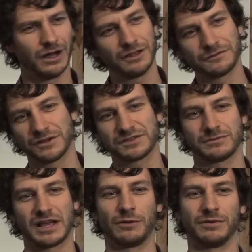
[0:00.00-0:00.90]
The
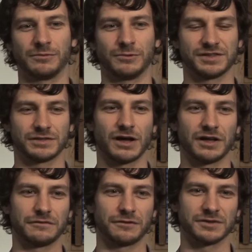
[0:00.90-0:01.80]
first album was
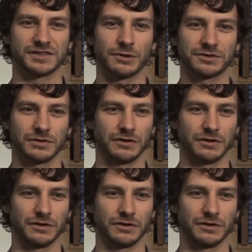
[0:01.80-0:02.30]
kind of a result